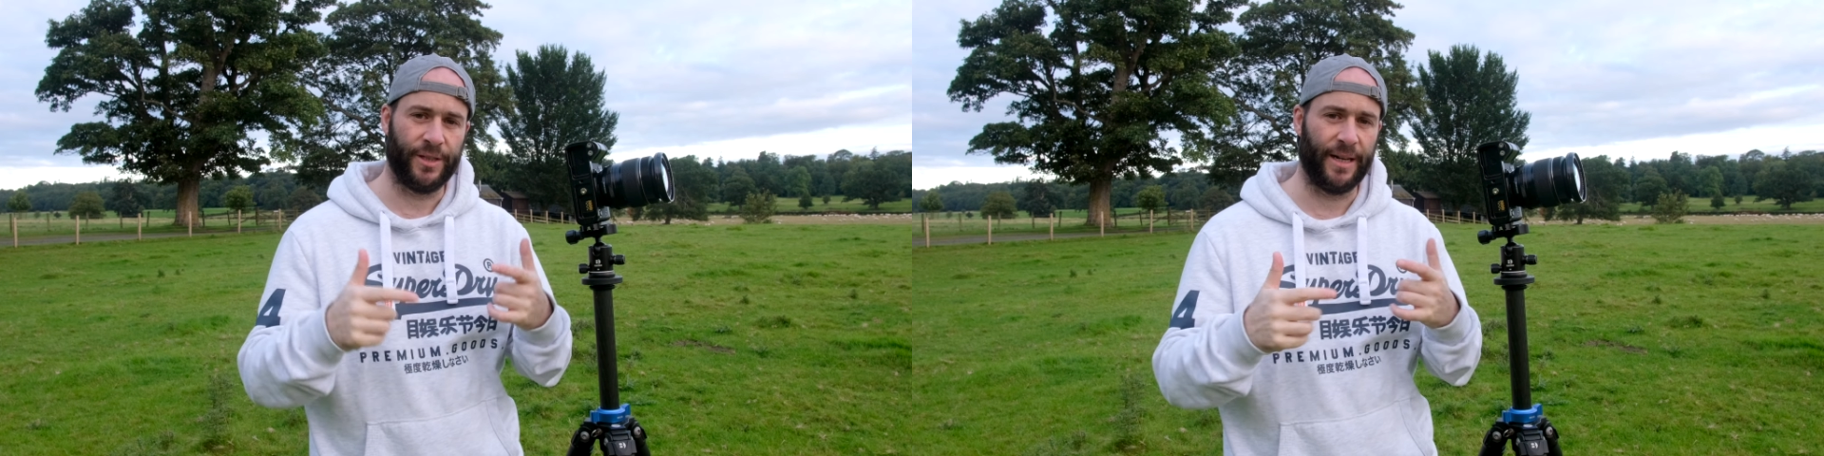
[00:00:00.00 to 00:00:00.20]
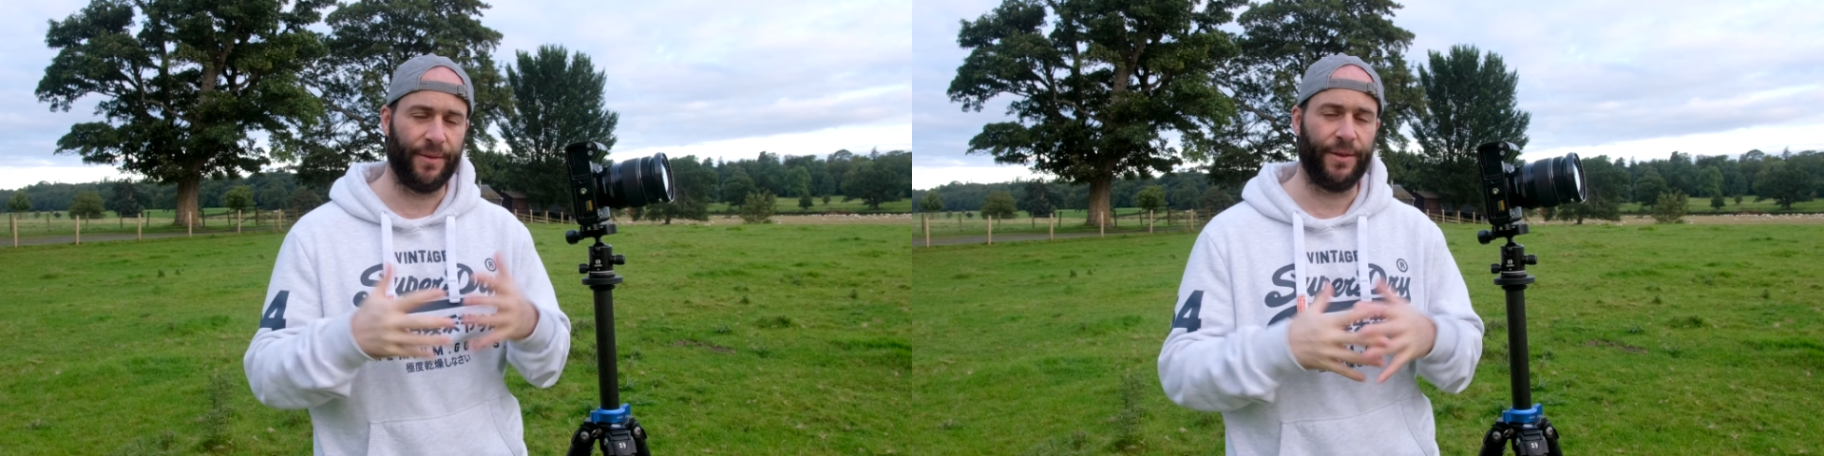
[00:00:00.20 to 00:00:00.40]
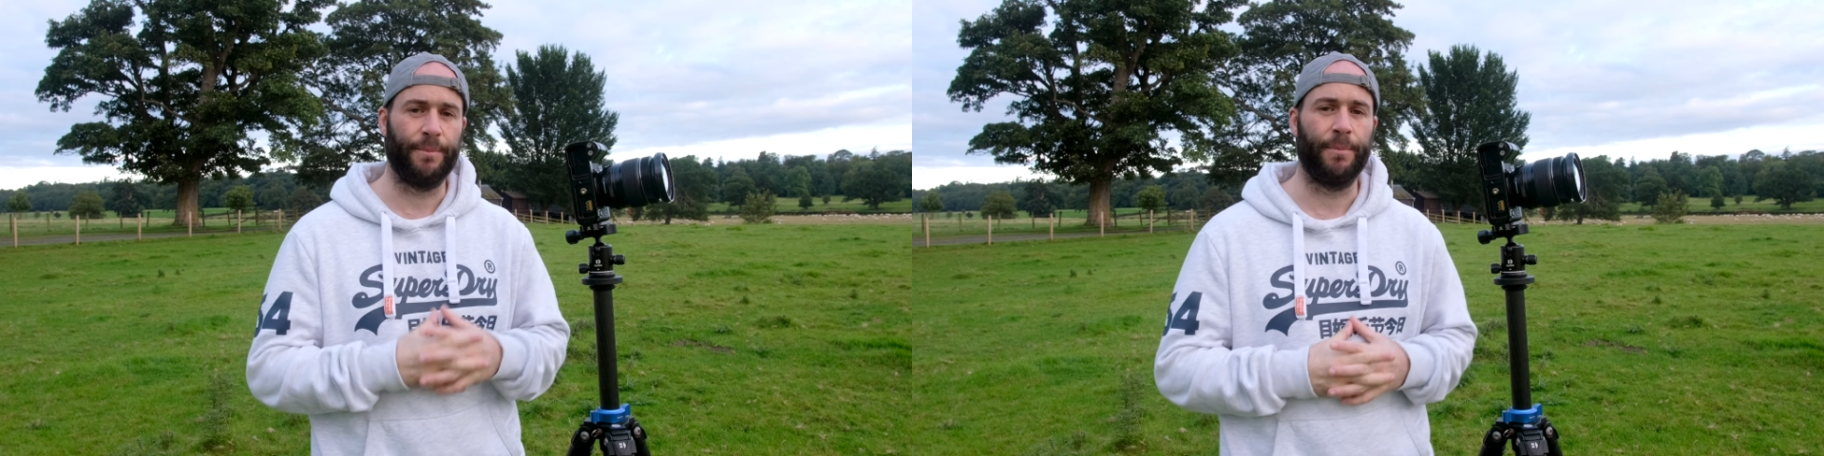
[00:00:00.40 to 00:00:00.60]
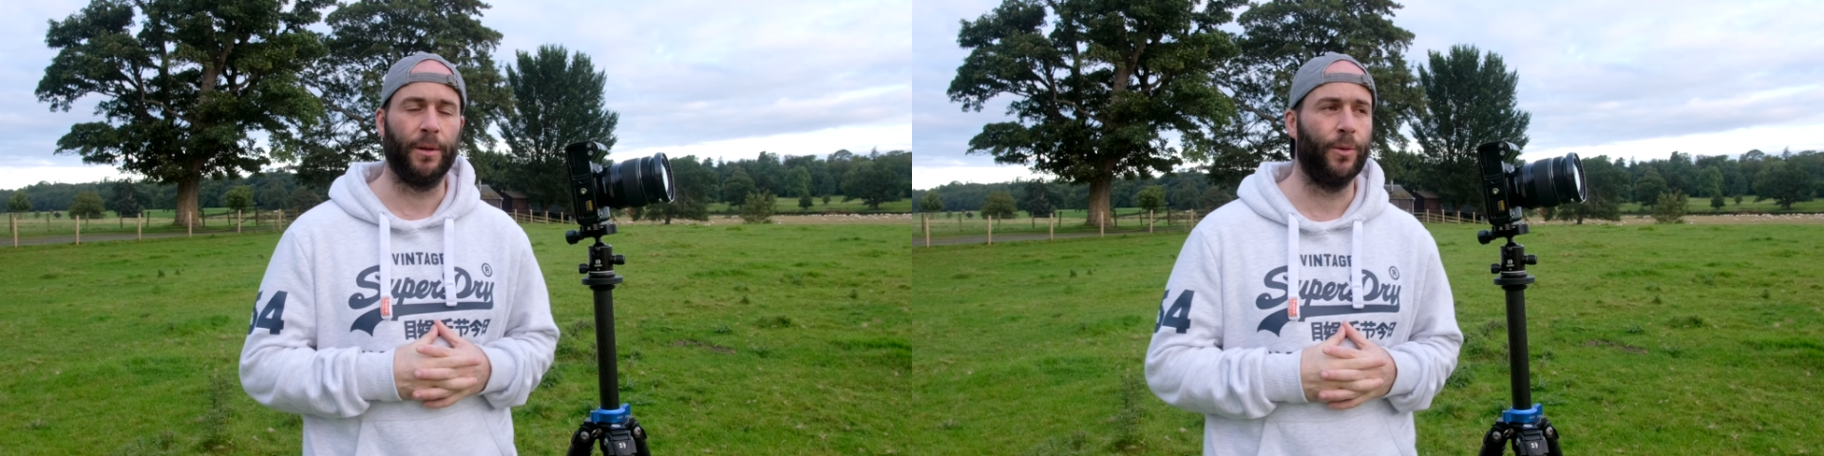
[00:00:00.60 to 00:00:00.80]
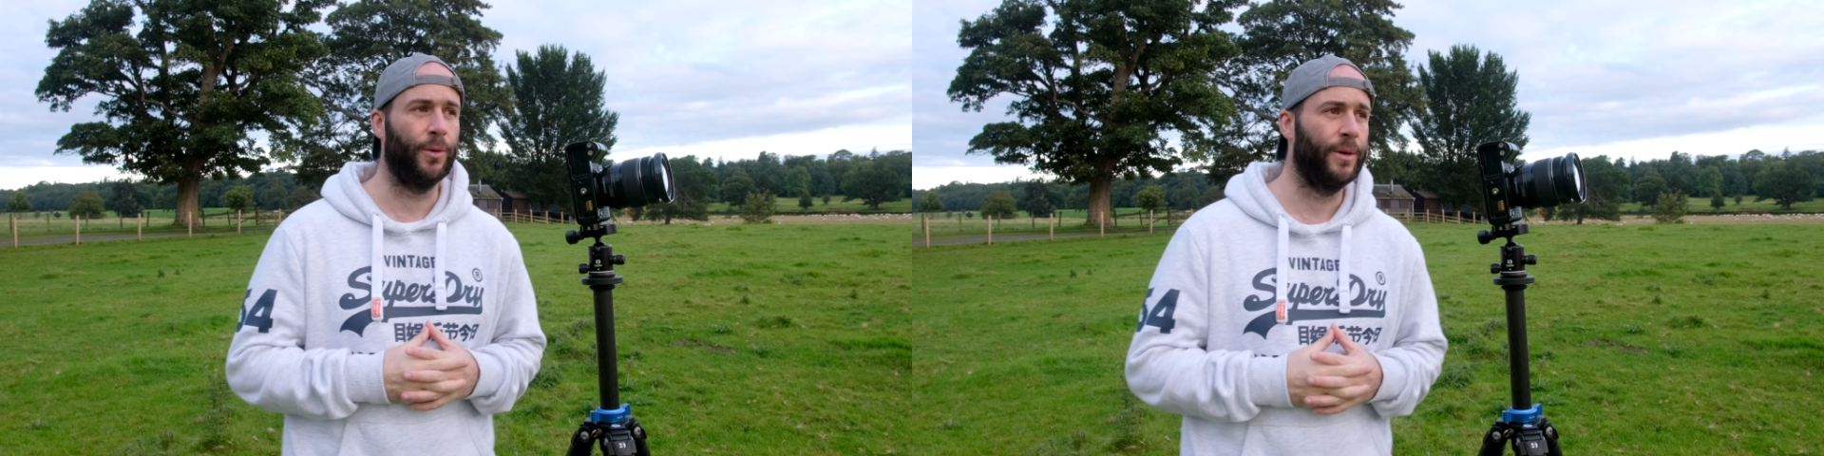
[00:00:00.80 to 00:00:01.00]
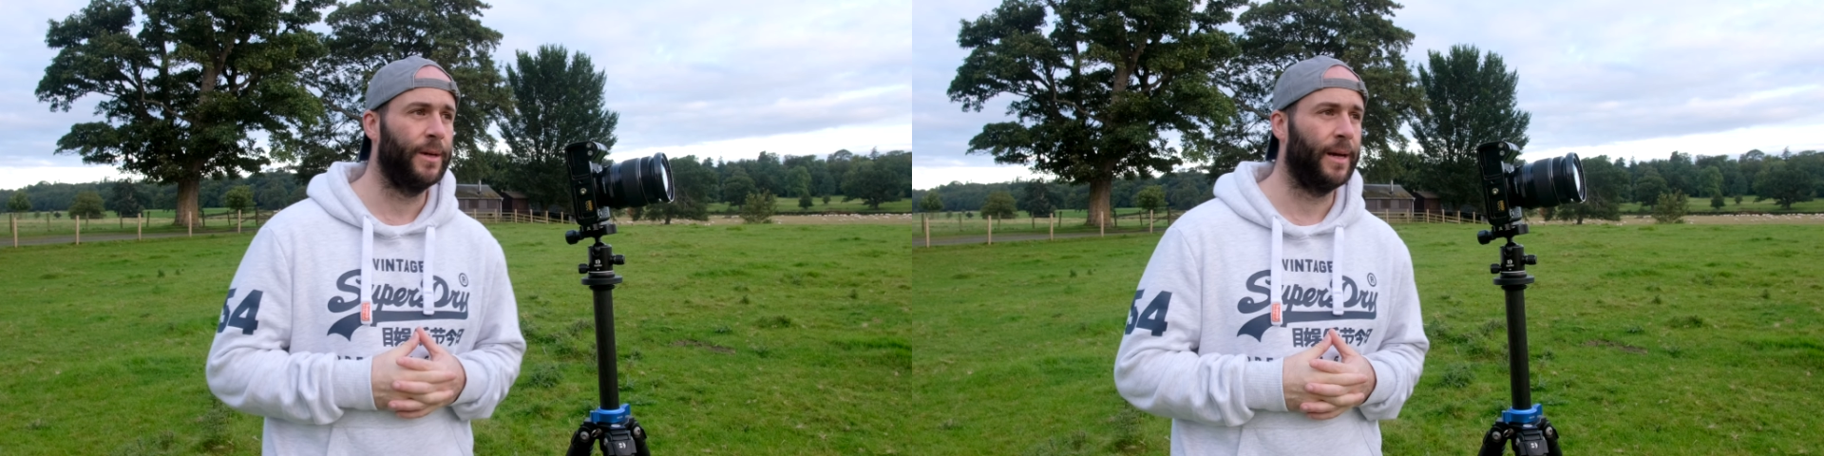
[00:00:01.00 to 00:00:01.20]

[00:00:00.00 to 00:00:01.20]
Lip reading: and everything below.